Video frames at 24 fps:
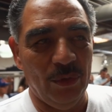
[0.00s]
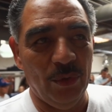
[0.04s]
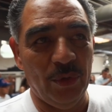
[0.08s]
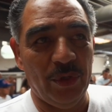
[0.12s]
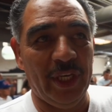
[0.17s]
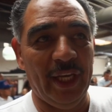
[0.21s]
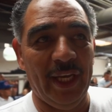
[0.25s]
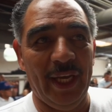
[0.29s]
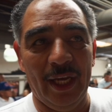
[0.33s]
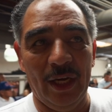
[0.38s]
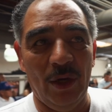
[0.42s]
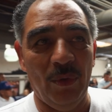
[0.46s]

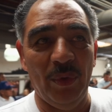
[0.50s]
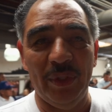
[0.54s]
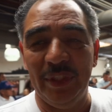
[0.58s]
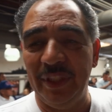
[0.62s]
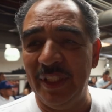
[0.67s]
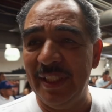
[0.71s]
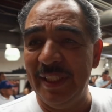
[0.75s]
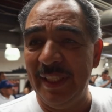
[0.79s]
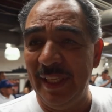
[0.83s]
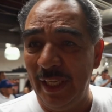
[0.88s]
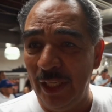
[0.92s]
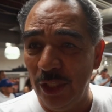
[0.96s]
okay, I don't want
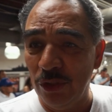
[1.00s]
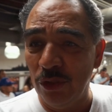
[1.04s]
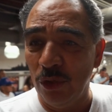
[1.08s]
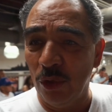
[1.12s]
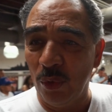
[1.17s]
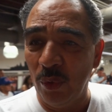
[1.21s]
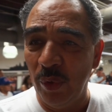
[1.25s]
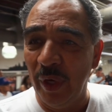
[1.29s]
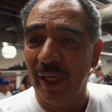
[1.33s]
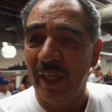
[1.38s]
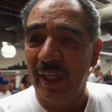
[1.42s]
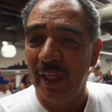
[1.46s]
this to end so
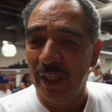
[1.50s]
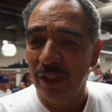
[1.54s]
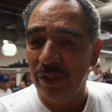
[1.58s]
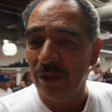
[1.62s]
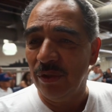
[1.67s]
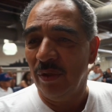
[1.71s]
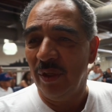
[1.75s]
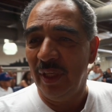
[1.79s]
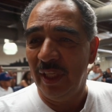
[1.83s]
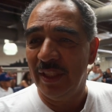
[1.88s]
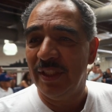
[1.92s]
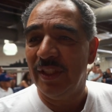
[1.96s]
quickly,
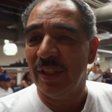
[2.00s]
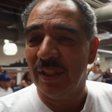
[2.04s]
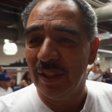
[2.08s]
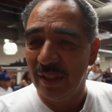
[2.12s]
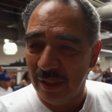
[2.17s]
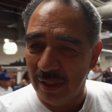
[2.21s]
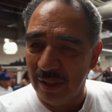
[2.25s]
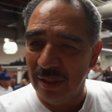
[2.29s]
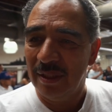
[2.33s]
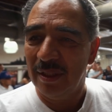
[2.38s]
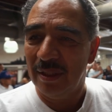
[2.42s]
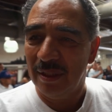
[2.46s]
so let's
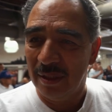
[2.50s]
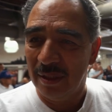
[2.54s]
just